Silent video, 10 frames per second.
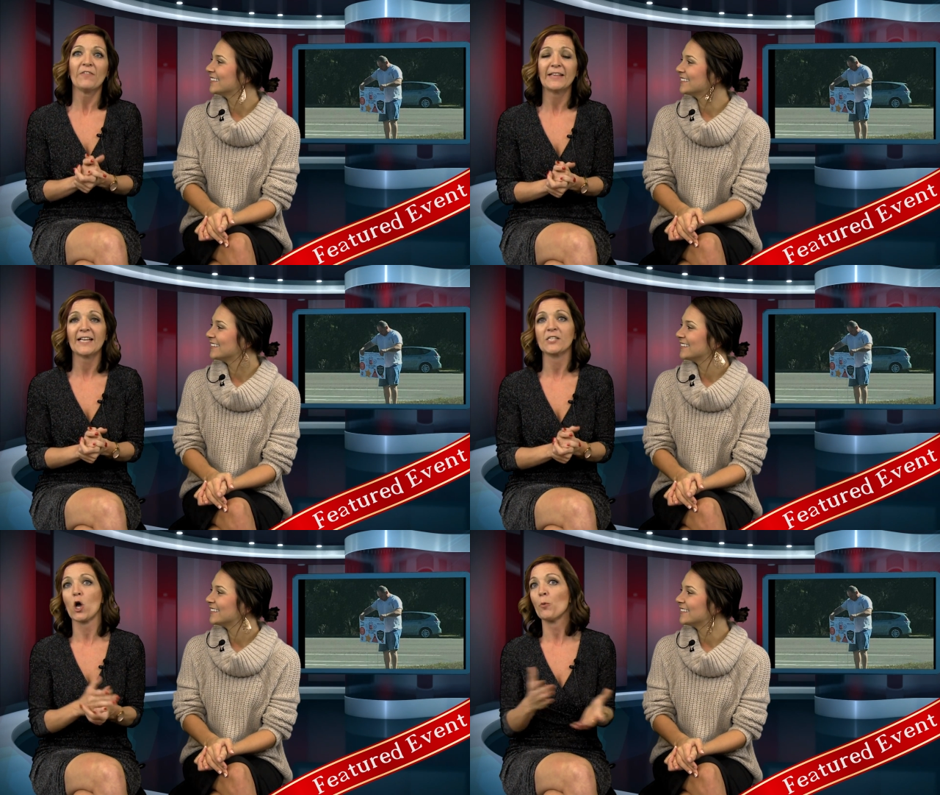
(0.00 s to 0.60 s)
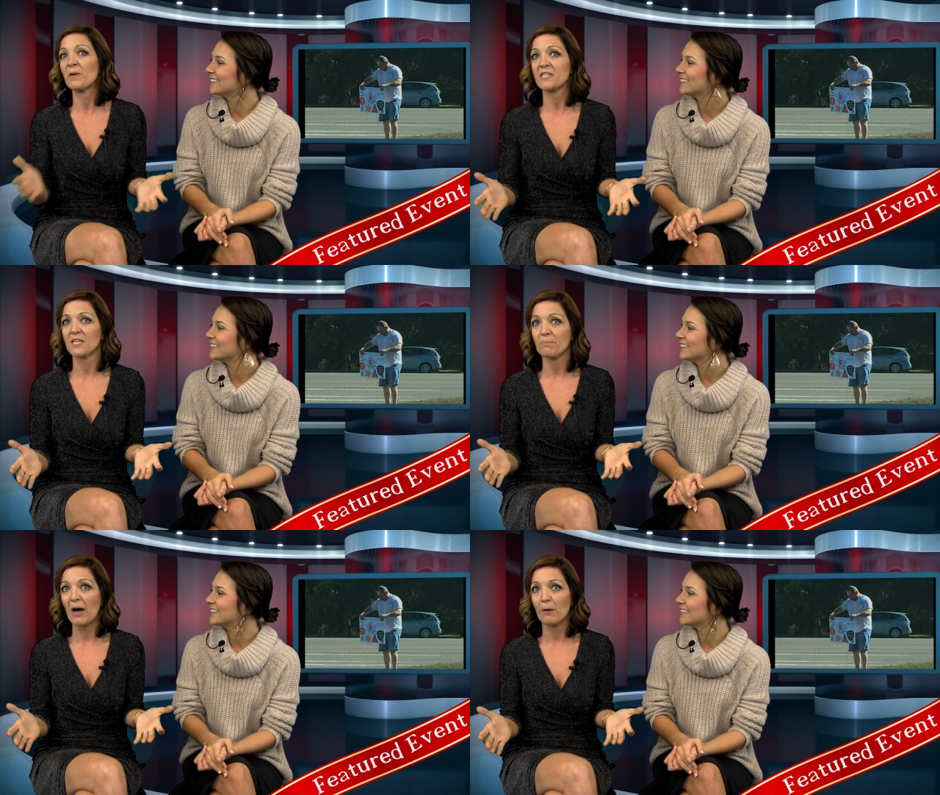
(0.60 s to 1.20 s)
Speaker 1: event that's open to
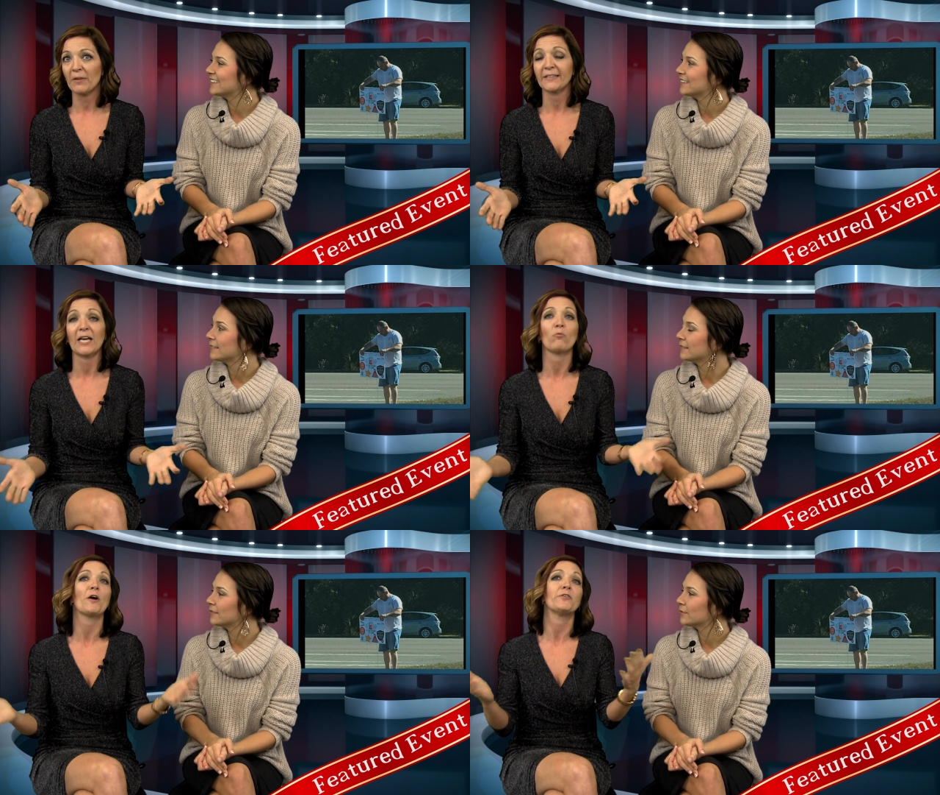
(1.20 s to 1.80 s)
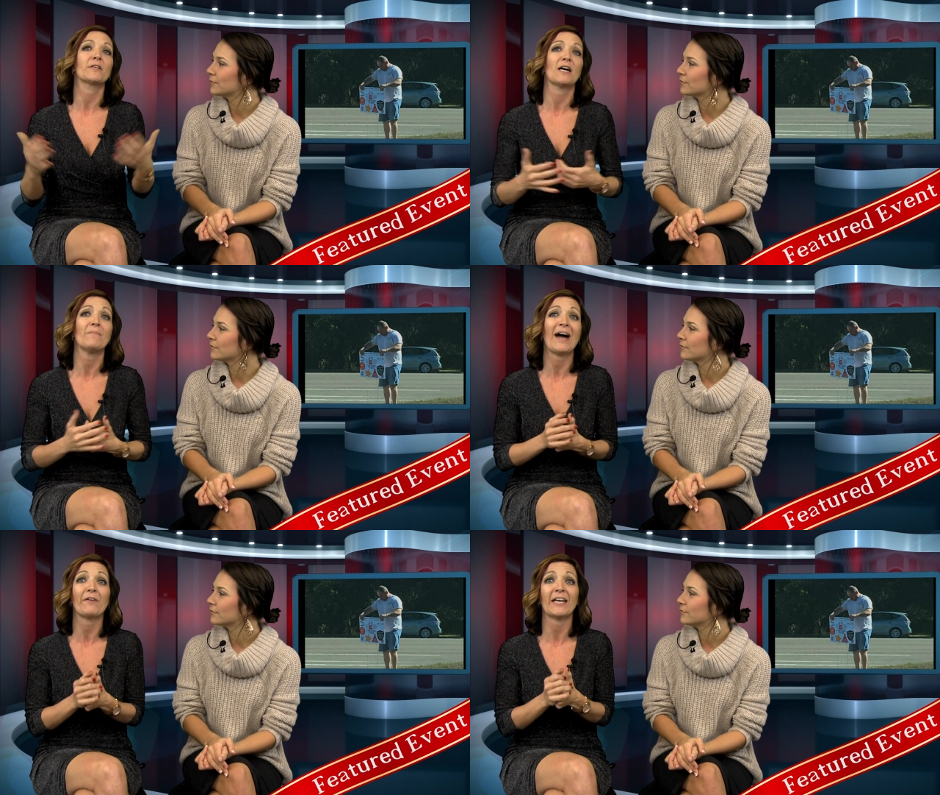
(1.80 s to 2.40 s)
the public. They want you to come
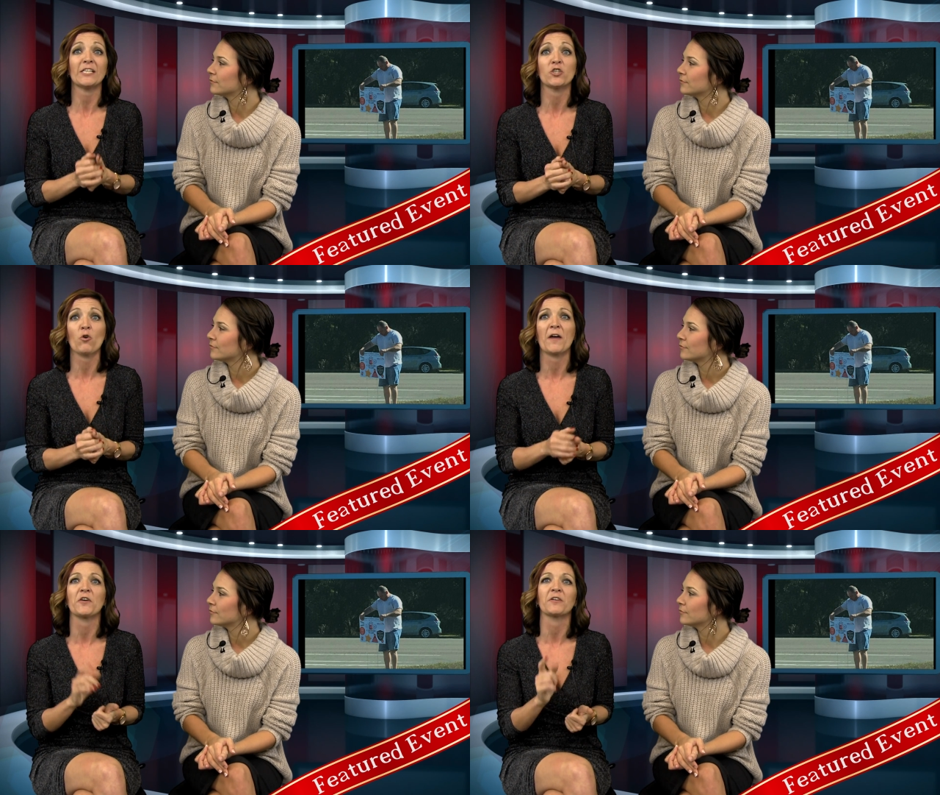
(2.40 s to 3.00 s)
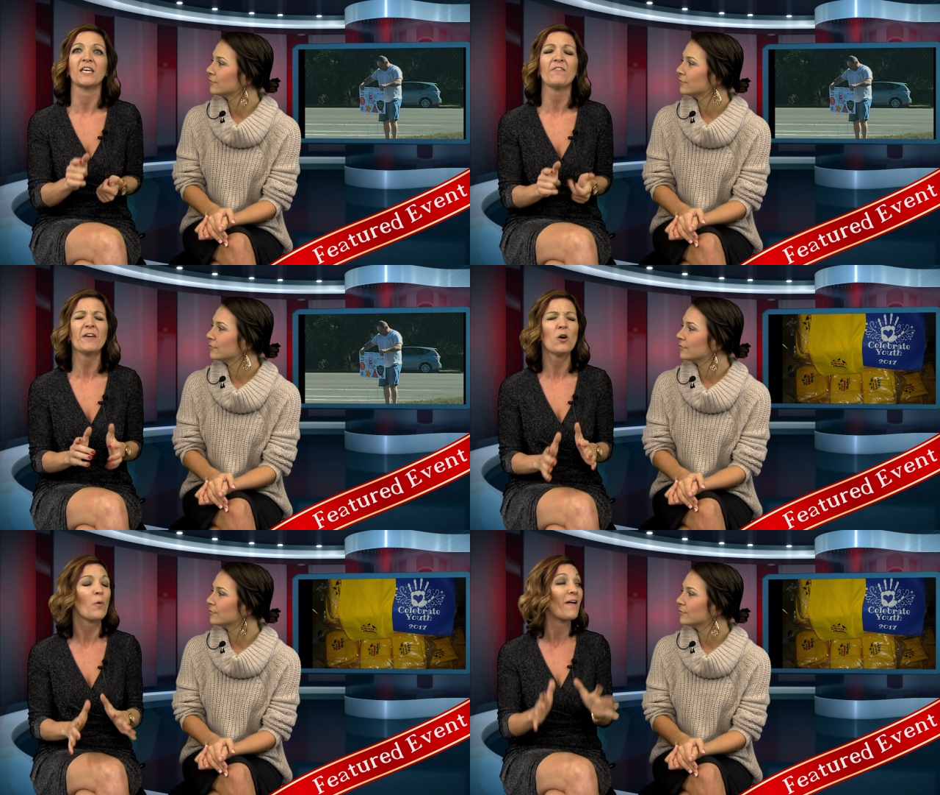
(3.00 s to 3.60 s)
out and join. They're
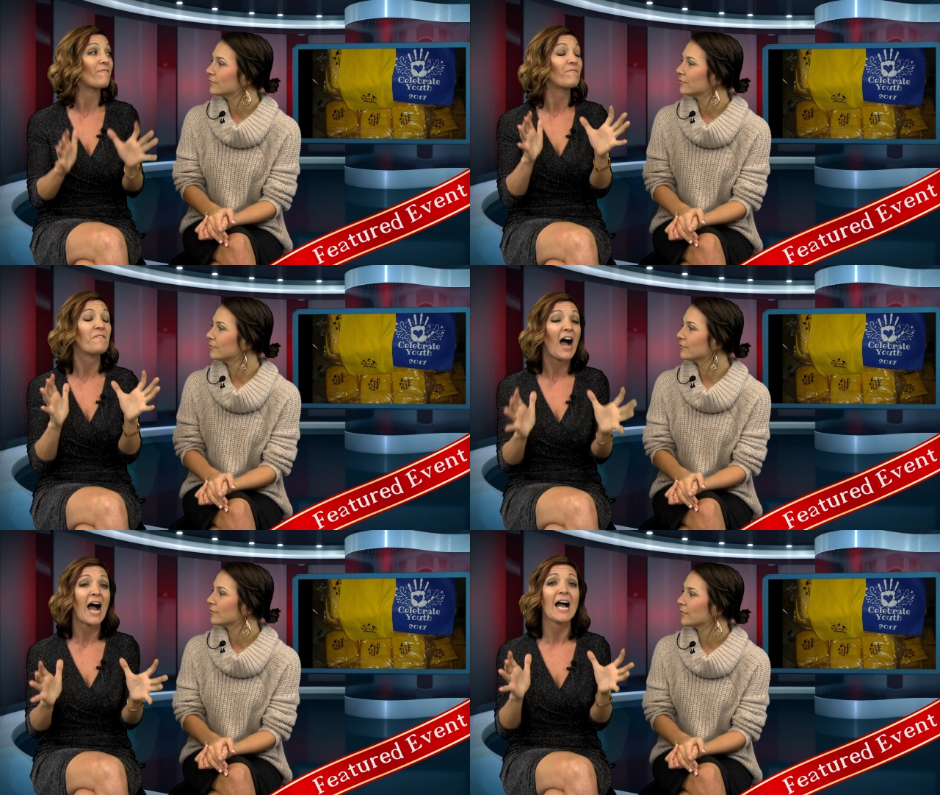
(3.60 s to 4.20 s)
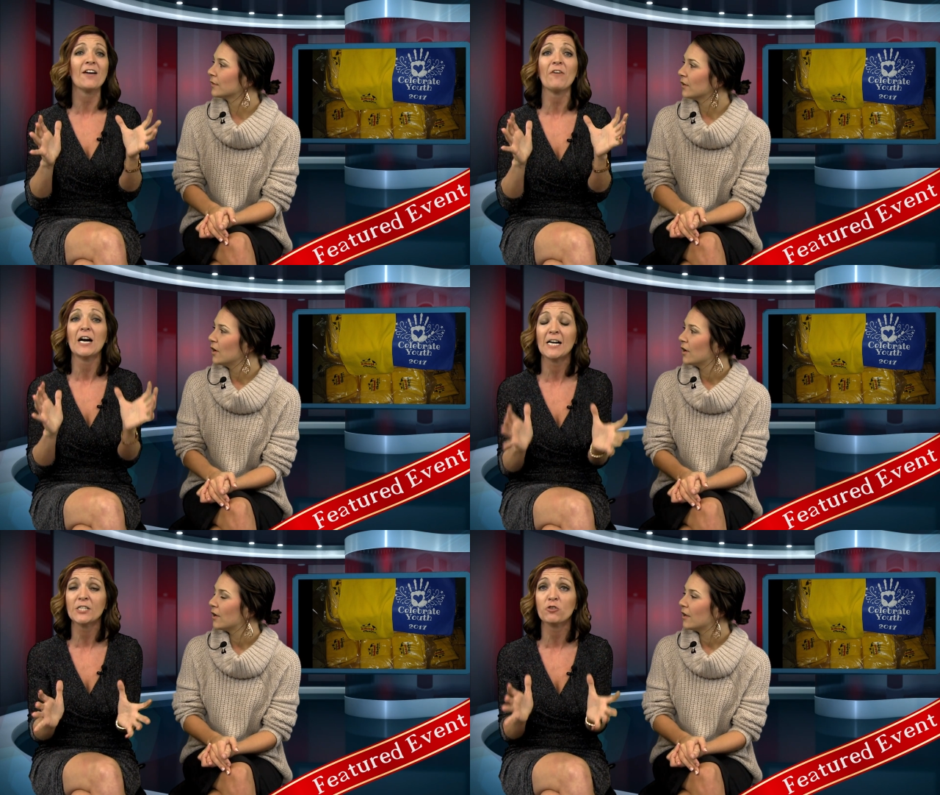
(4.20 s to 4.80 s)
giving away
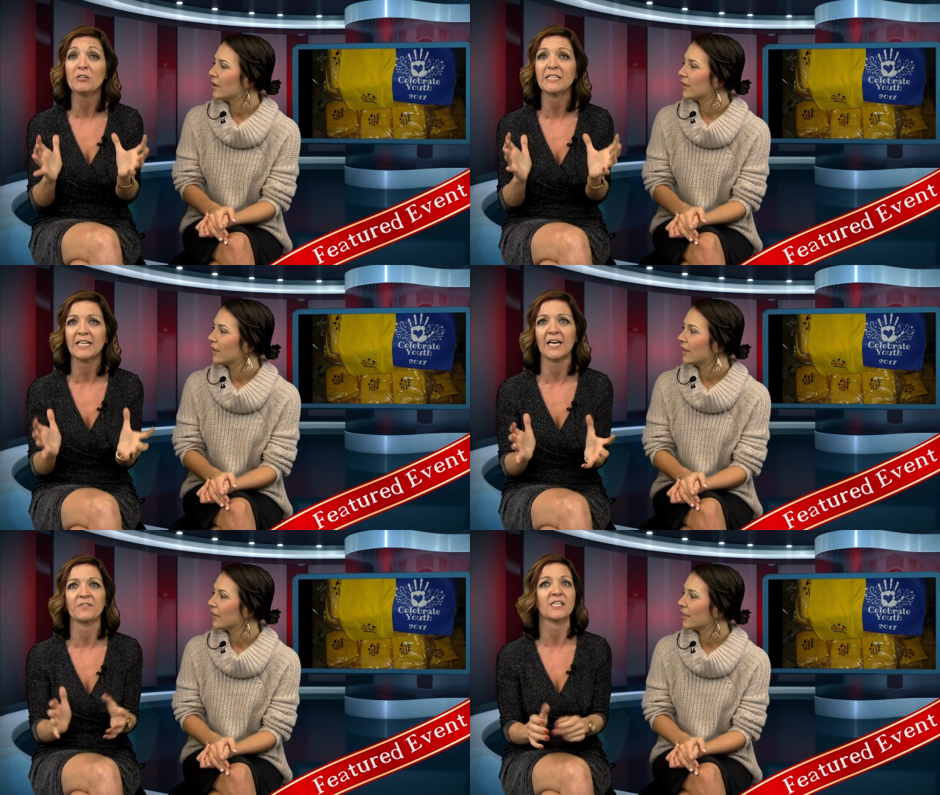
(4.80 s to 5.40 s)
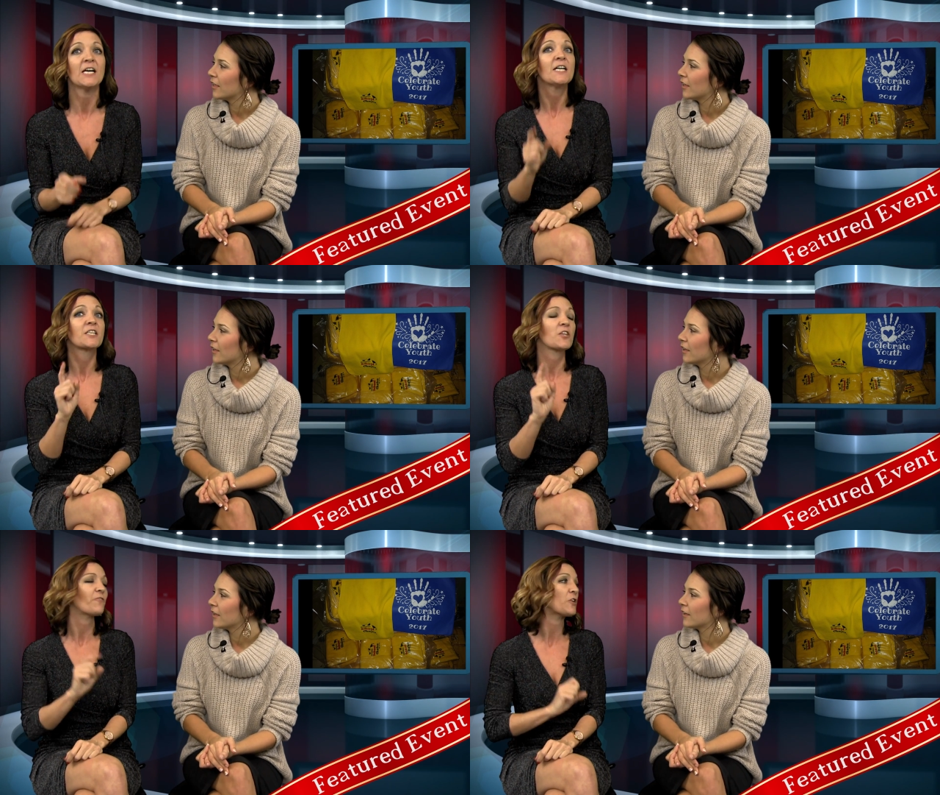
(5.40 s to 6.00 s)
500 gifts to
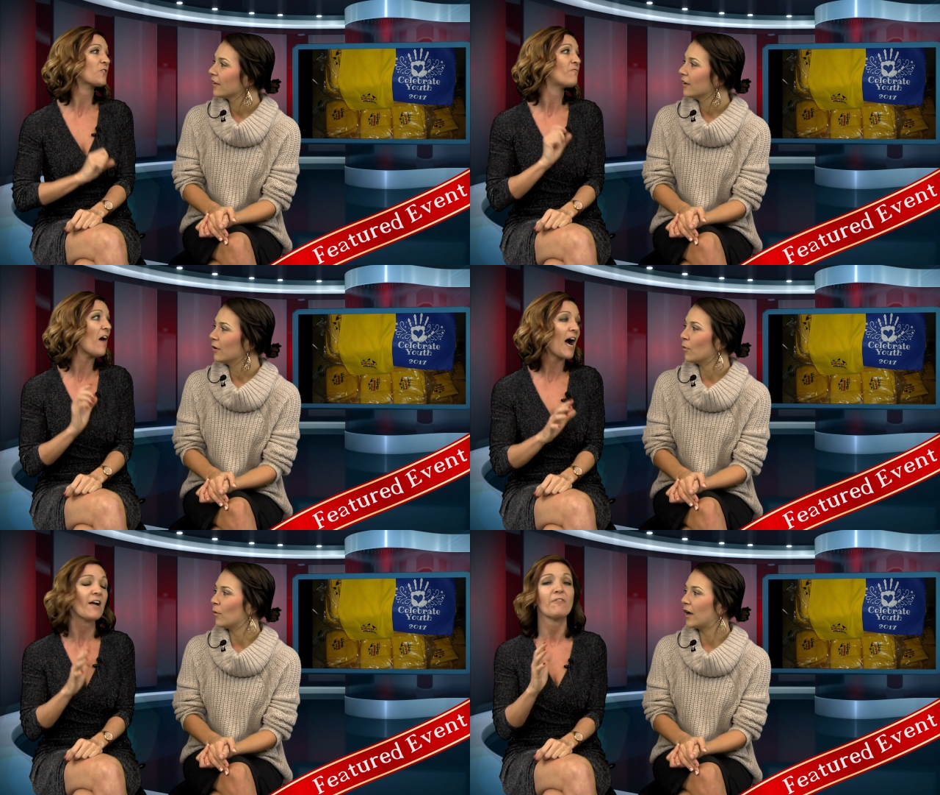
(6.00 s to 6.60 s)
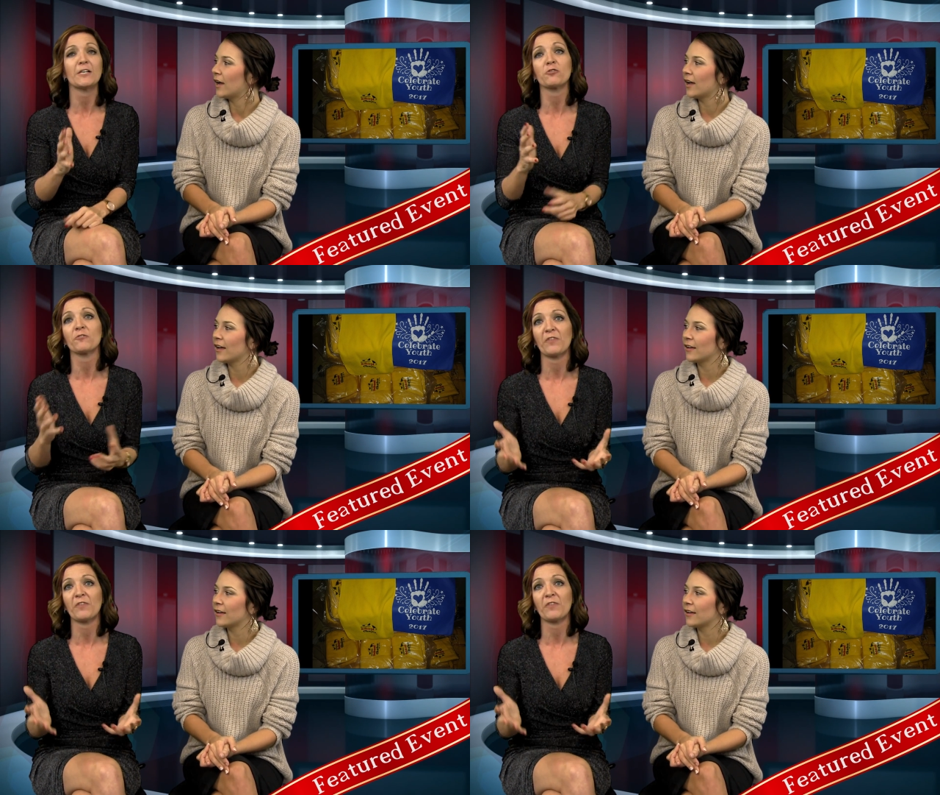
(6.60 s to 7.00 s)
the first 500